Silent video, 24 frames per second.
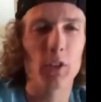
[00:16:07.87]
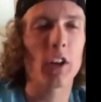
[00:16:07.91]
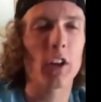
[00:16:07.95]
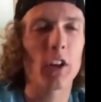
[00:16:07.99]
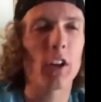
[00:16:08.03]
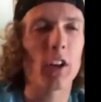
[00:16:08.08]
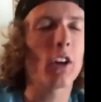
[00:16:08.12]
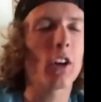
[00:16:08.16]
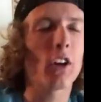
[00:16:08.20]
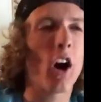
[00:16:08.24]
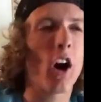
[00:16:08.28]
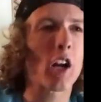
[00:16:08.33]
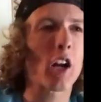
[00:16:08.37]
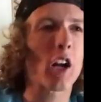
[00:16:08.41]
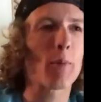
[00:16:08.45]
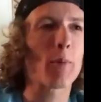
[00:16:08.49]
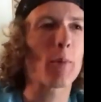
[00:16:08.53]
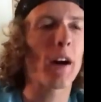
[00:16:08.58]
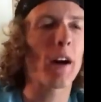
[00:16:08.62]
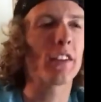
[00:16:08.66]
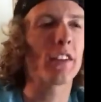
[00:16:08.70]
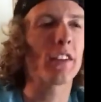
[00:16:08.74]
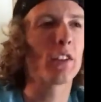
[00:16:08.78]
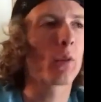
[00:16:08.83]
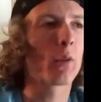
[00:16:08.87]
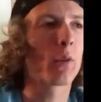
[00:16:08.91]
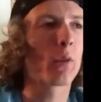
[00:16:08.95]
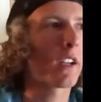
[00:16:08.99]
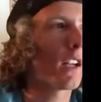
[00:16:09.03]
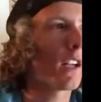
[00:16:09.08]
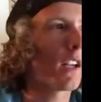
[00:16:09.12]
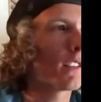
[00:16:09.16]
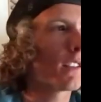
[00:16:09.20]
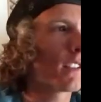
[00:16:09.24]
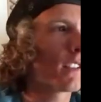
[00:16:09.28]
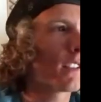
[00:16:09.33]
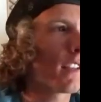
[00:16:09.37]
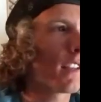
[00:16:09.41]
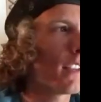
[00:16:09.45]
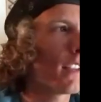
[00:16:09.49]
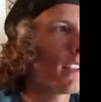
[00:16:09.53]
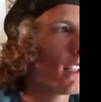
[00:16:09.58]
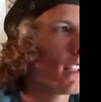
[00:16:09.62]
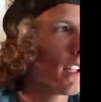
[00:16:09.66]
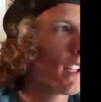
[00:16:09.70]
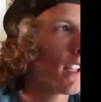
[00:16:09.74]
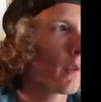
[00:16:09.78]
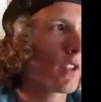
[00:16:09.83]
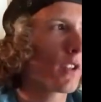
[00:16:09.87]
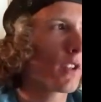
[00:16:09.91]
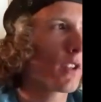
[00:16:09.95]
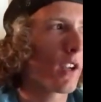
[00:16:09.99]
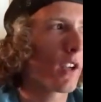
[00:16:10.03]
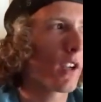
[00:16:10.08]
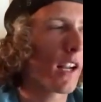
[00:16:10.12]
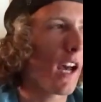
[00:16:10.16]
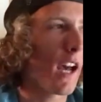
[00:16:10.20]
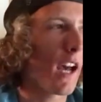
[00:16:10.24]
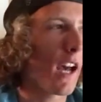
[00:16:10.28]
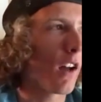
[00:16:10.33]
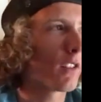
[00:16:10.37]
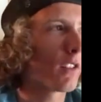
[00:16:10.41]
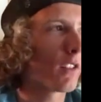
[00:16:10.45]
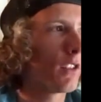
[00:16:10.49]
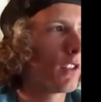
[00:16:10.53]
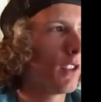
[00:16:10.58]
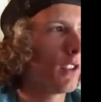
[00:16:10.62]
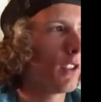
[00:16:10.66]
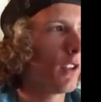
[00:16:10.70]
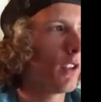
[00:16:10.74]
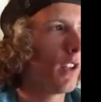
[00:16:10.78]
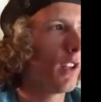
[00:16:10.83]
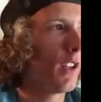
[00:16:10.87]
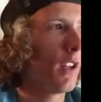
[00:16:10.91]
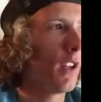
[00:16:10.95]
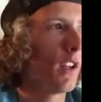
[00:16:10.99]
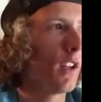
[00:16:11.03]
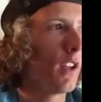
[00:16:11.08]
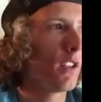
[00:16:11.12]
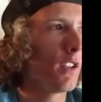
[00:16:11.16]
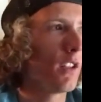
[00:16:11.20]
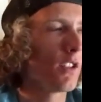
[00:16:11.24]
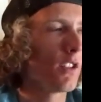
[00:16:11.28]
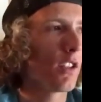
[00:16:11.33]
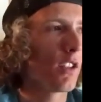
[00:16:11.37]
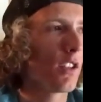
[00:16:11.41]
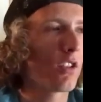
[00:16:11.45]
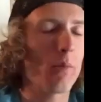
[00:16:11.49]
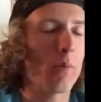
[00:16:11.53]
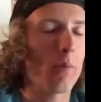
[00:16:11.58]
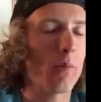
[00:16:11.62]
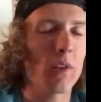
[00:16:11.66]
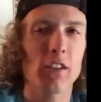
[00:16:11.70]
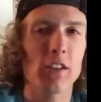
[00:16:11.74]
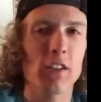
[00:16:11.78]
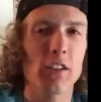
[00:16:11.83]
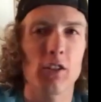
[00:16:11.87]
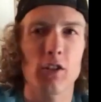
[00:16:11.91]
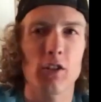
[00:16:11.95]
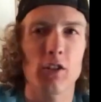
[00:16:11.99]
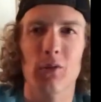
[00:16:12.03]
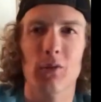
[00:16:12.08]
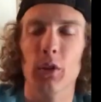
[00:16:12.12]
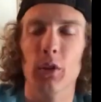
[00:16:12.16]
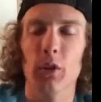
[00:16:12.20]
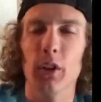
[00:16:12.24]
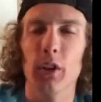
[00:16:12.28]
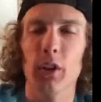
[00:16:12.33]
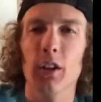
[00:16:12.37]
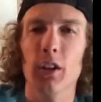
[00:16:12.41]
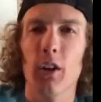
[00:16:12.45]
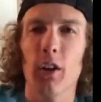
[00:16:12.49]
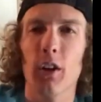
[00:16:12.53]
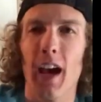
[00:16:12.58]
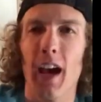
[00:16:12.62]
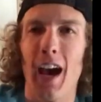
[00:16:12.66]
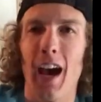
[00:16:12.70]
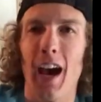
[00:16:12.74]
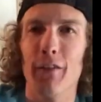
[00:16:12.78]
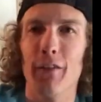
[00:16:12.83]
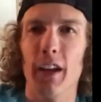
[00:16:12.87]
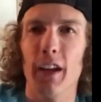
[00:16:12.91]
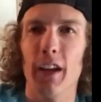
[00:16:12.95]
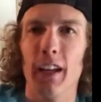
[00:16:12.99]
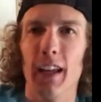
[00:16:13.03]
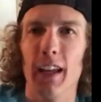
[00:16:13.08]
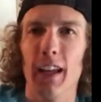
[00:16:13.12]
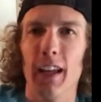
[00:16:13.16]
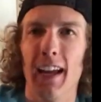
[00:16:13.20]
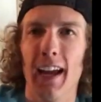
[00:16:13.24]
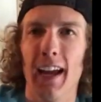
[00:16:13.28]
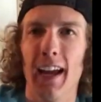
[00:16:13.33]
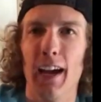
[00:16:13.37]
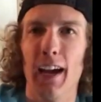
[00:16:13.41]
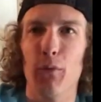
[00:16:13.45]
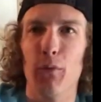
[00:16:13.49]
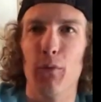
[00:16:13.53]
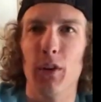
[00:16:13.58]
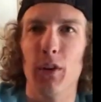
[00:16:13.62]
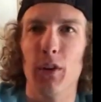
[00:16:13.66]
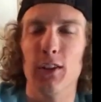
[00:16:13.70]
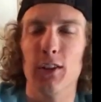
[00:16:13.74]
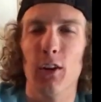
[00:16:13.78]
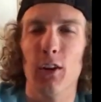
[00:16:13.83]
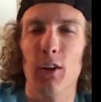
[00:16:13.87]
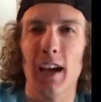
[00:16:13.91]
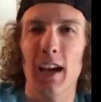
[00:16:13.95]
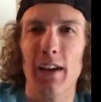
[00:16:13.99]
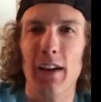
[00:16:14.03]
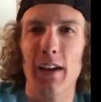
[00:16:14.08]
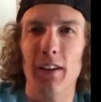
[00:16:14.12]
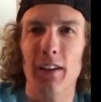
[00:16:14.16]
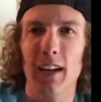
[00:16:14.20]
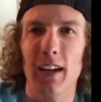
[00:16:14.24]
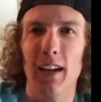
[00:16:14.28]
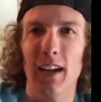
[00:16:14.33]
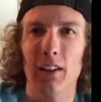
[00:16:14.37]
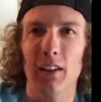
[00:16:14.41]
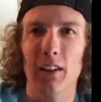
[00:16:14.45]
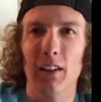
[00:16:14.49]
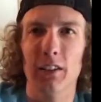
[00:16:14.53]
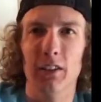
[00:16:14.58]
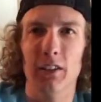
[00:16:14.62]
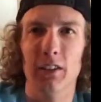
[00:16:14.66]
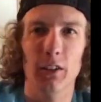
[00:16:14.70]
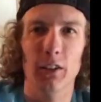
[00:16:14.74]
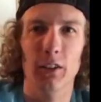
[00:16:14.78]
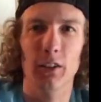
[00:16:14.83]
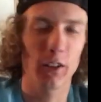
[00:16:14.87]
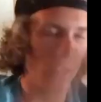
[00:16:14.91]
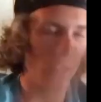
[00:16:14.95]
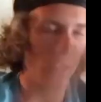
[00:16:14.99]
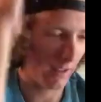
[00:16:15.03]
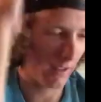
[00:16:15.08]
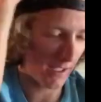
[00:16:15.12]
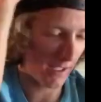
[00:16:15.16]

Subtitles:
what's also hard about these workouts is I think like when you're at altitude, just some days you just really don't have it, and when you don't have it at altitude,